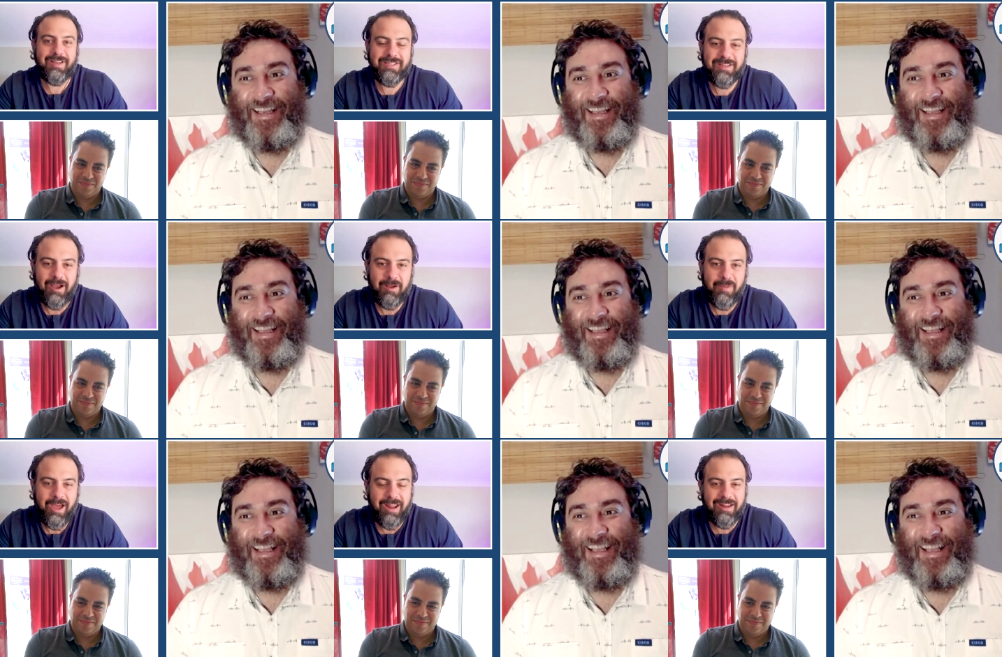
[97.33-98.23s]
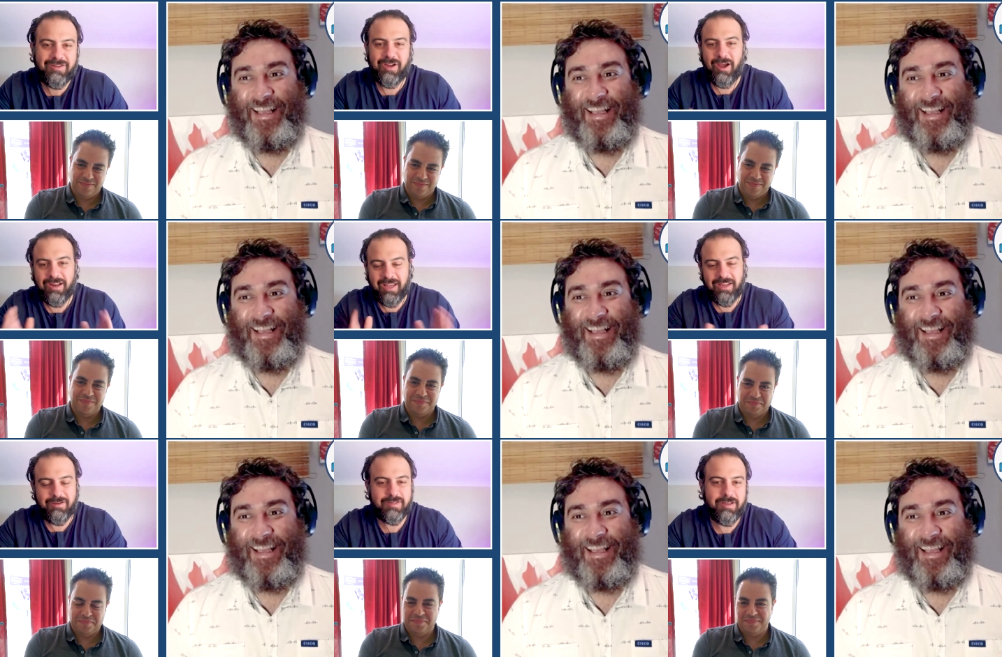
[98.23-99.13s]
Speaker 1: let's talk about it. John,
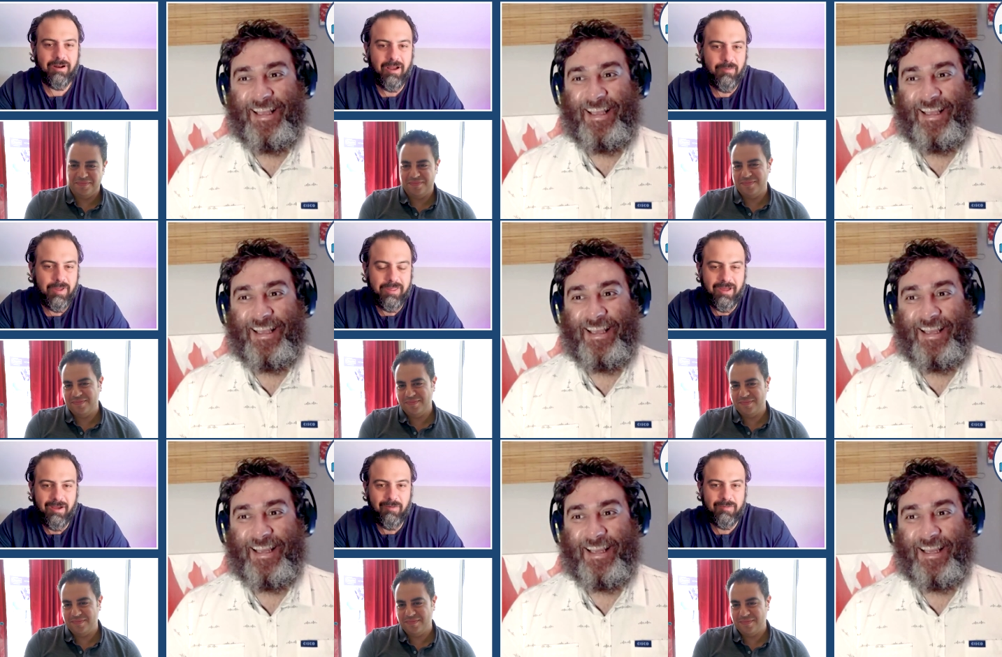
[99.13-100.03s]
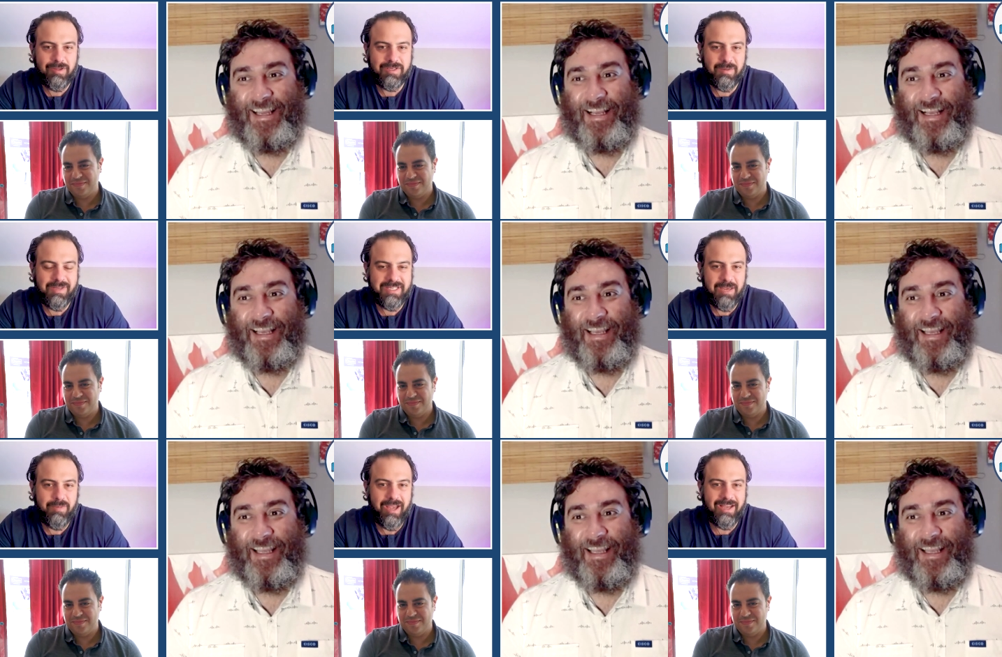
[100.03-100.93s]
can you start out with uh, some of these
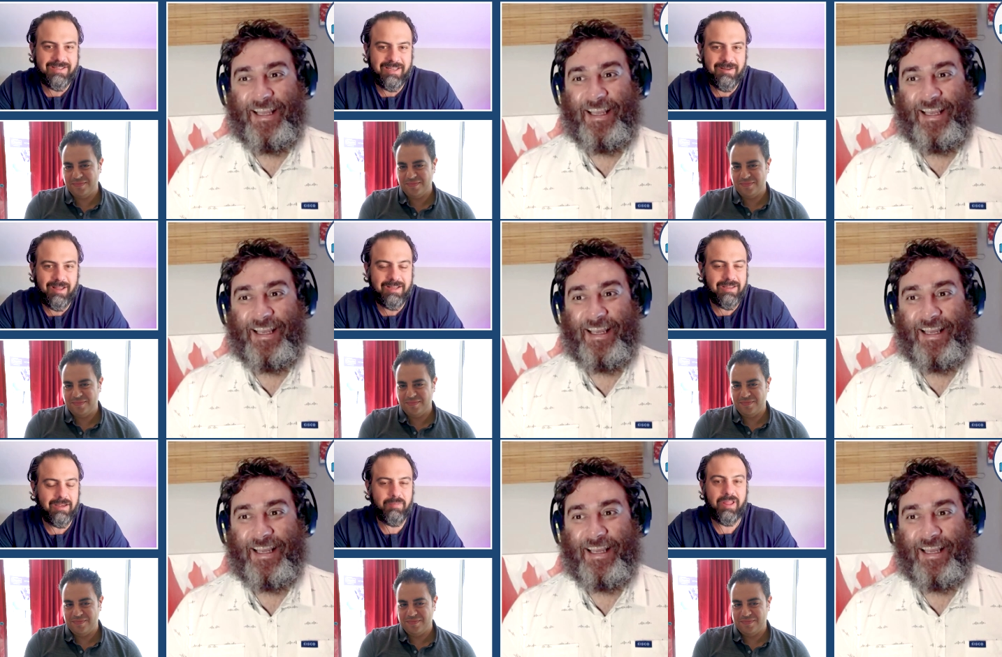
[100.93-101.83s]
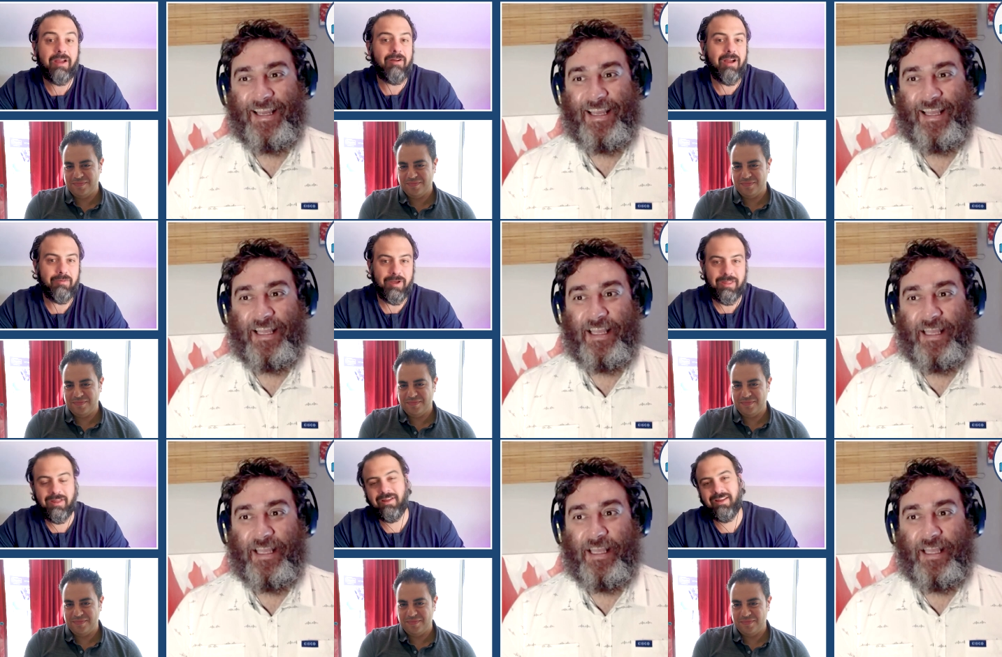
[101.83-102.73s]
A P Is that you like to play around
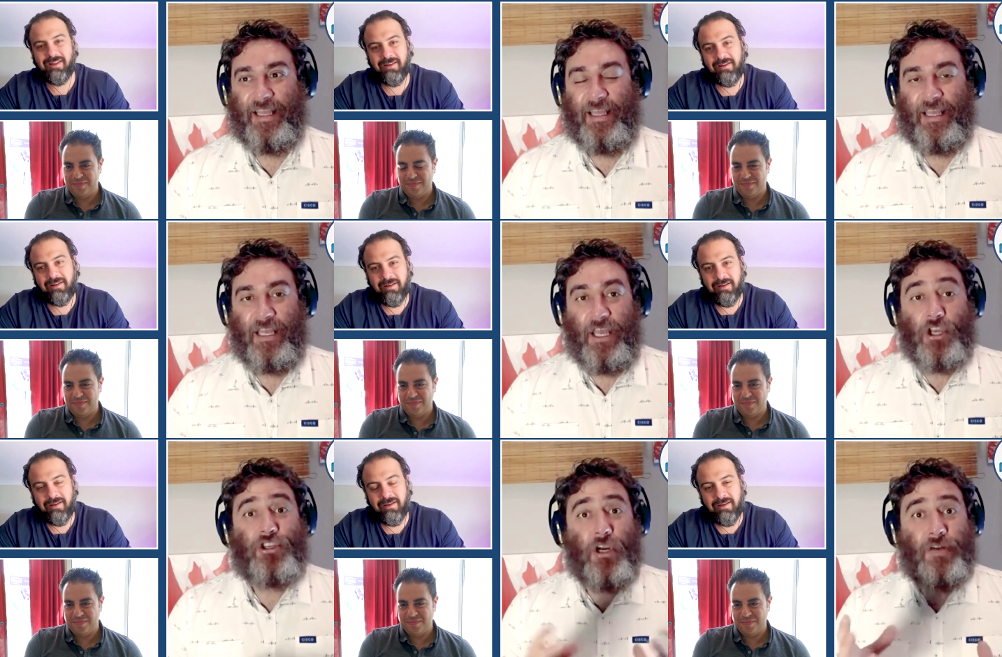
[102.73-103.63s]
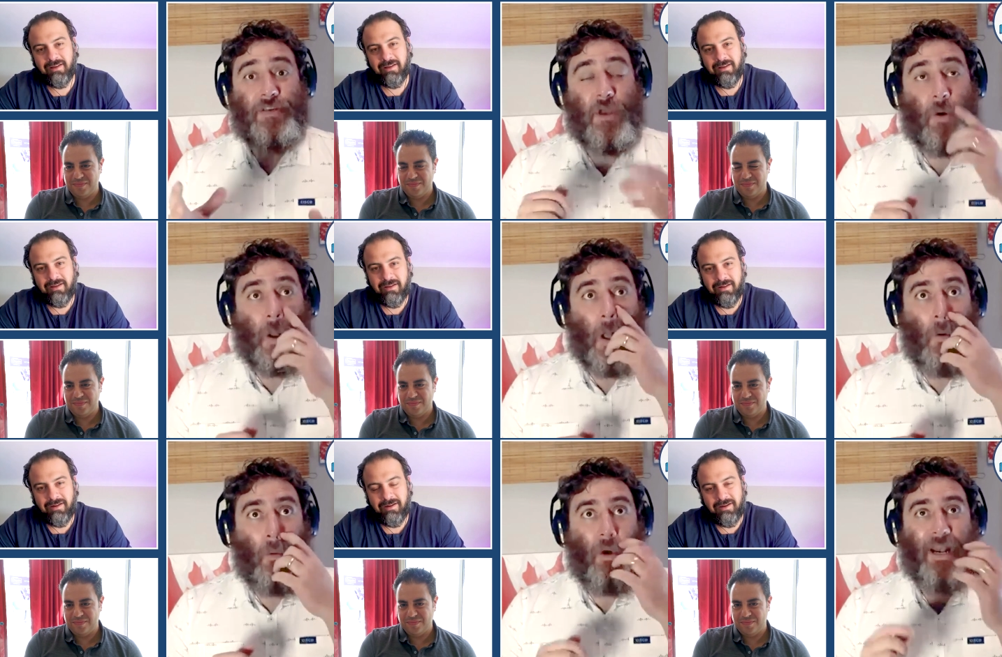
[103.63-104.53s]
with?
Speaker 2: Sure. So
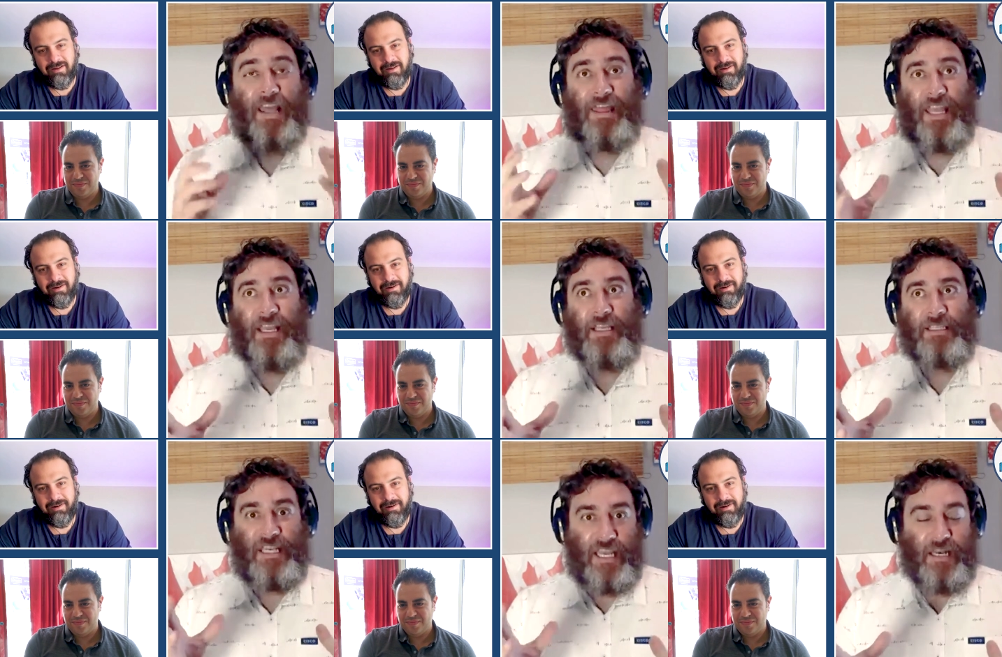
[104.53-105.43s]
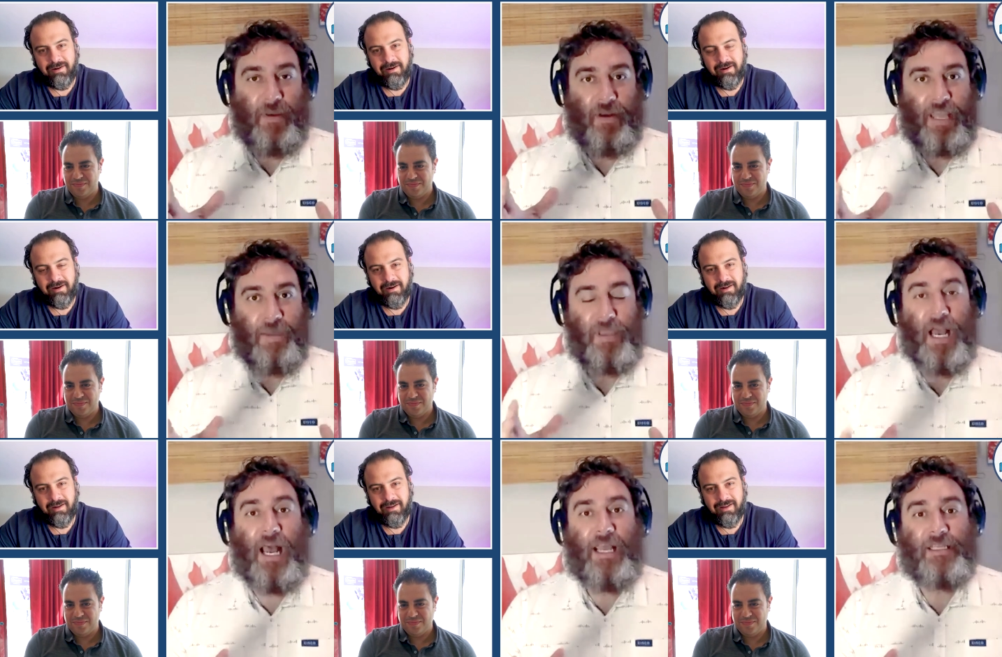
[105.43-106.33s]
what I think is neat about A P
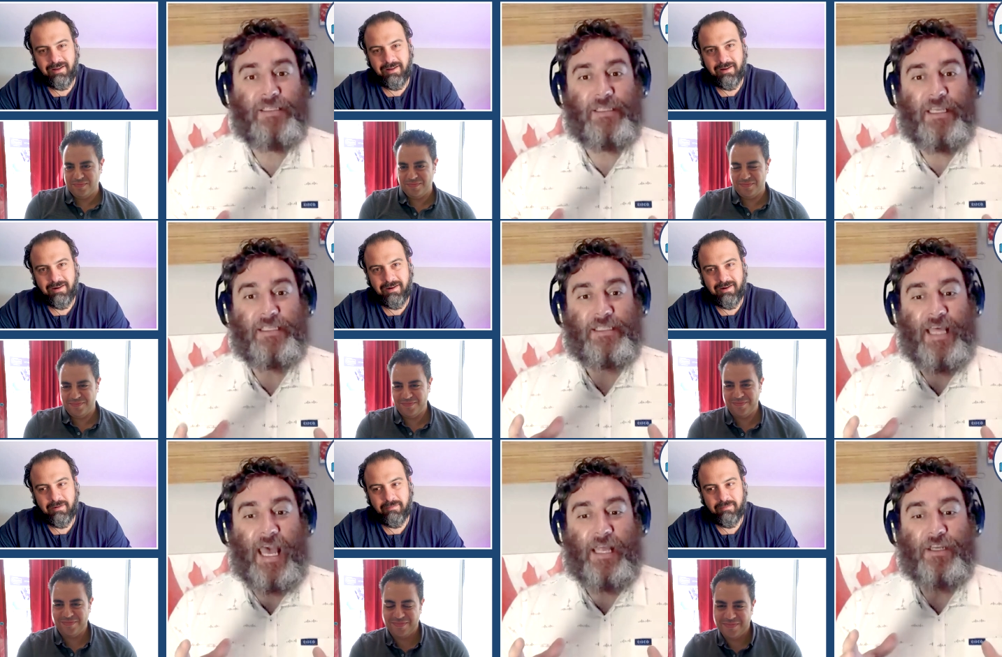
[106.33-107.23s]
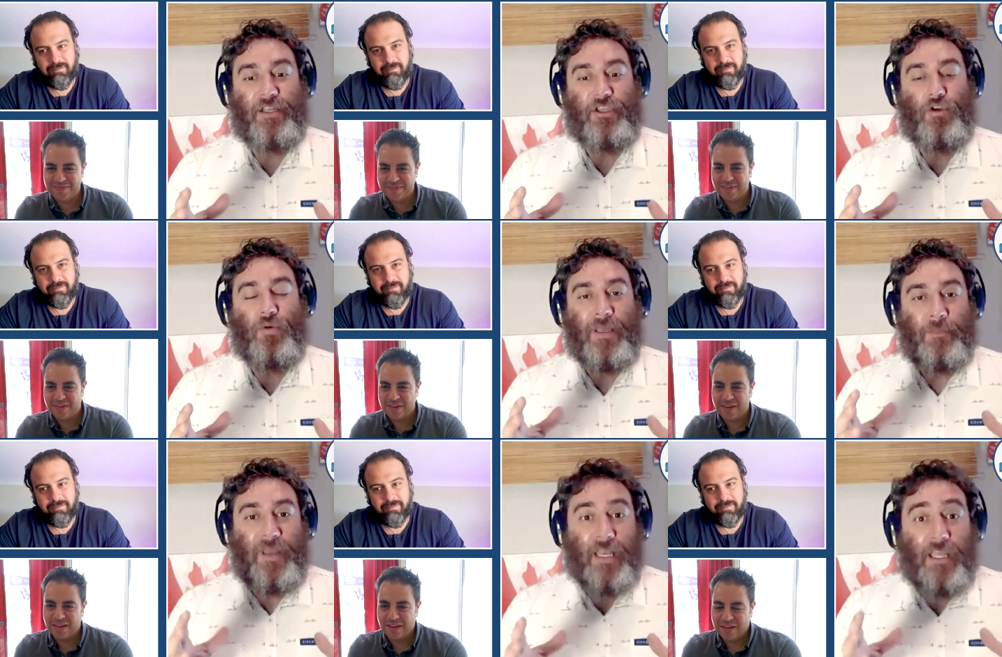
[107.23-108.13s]
Is is that you
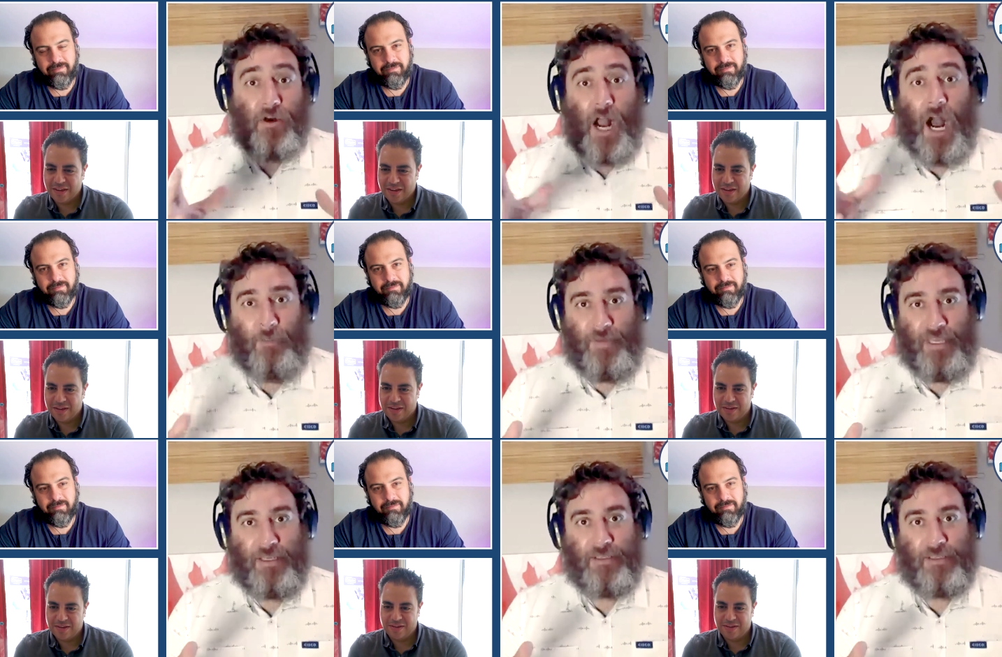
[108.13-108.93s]
can pick your hobby,